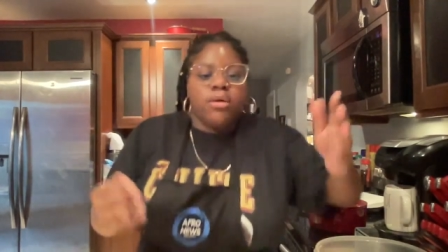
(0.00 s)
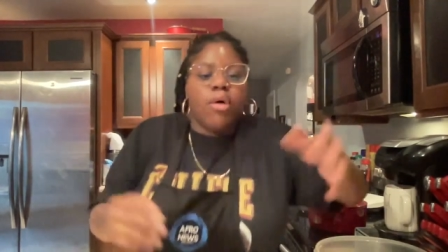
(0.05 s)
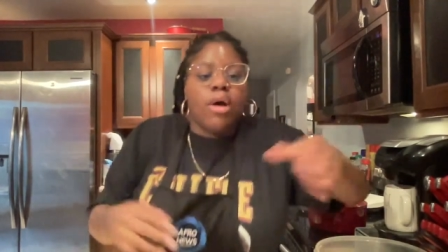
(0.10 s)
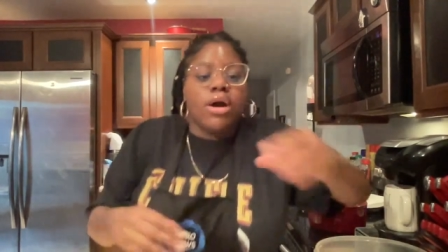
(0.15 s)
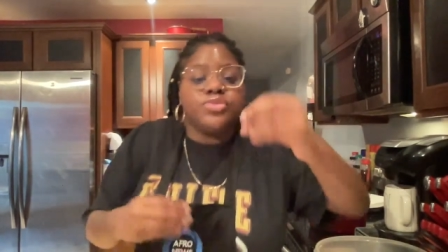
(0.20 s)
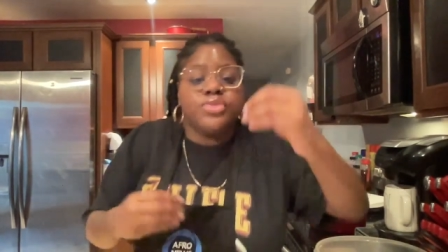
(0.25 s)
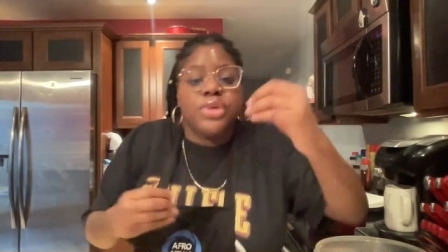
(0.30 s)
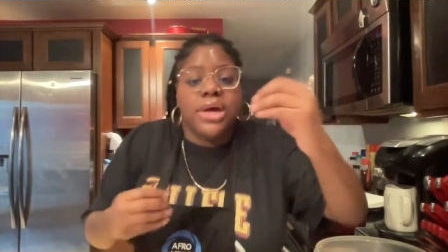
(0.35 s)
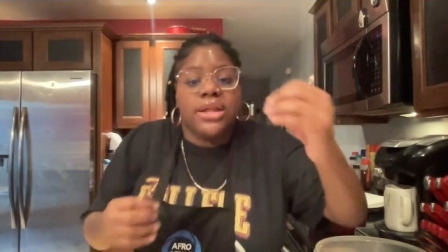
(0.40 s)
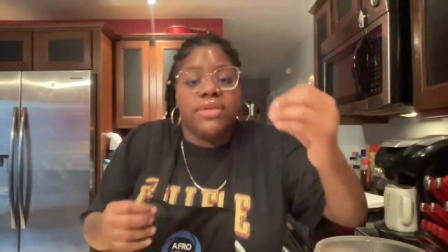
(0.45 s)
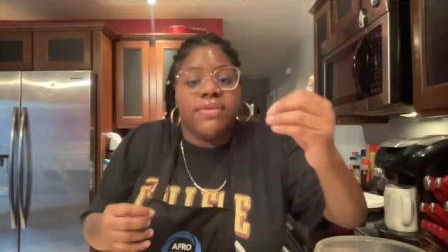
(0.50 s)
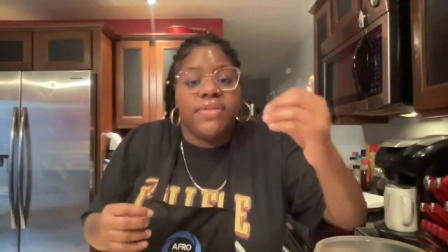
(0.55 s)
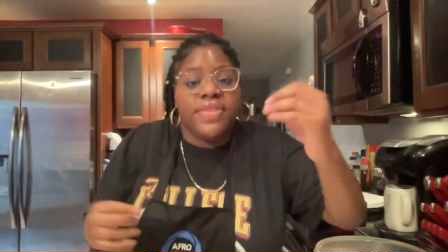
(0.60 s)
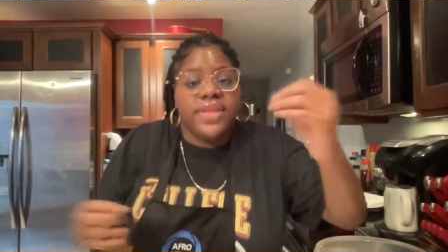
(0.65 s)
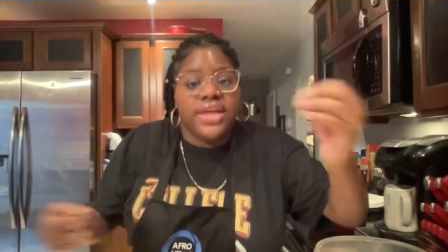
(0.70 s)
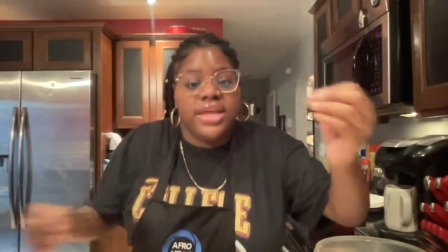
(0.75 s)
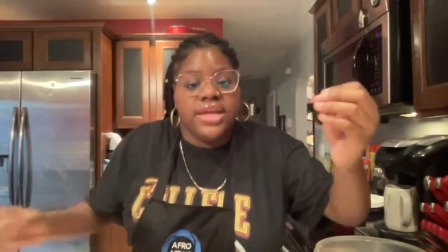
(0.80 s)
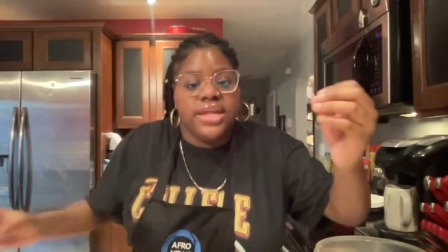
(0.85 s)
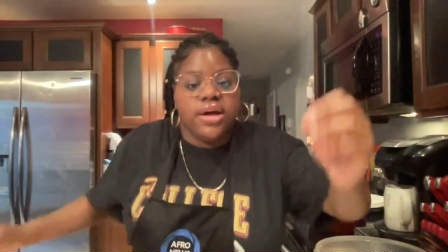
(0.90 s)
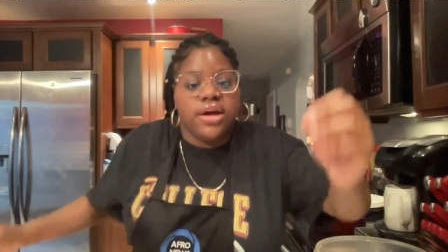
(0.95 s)
or as we elevate the
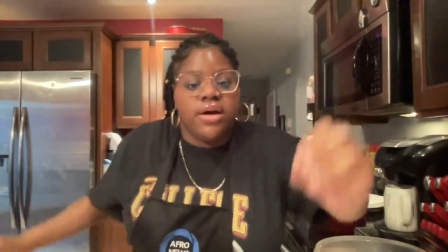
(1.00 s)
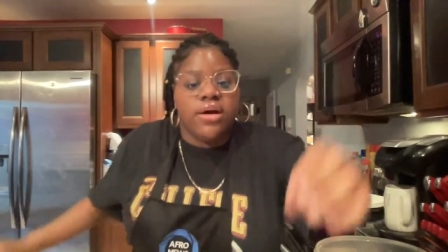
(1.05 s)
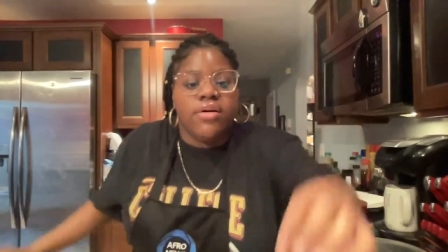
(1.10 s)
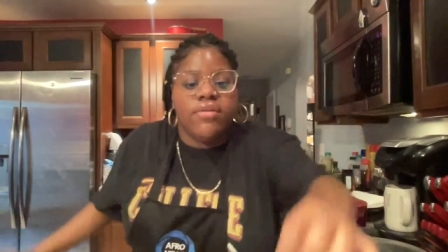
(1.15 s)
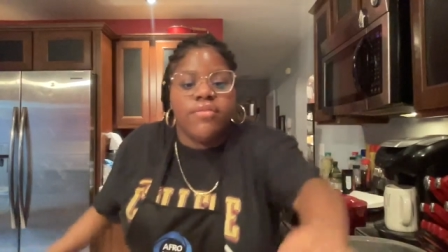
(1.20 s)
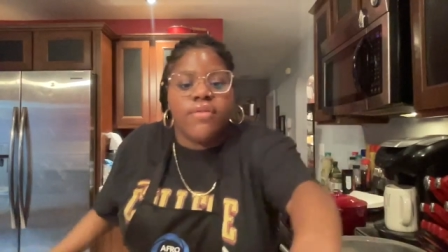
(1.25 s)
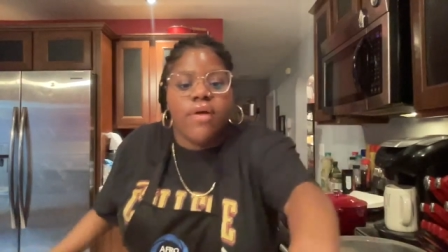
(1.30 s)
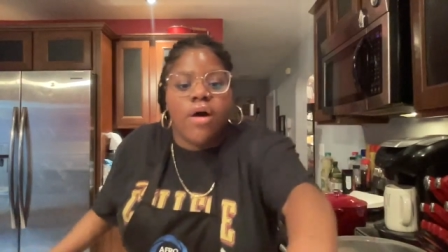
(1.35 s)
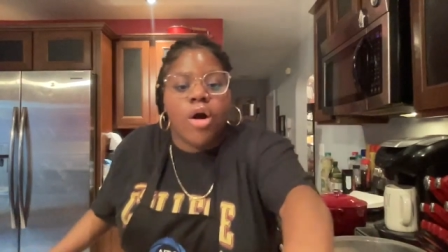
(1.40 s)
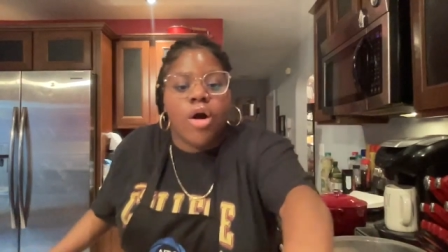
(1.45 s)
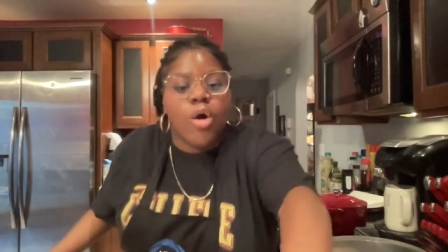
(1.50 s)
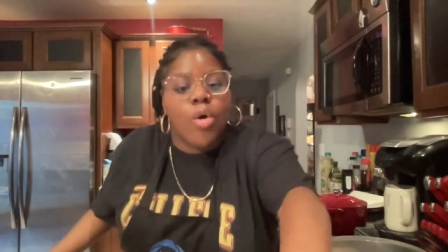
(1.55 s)
heat of our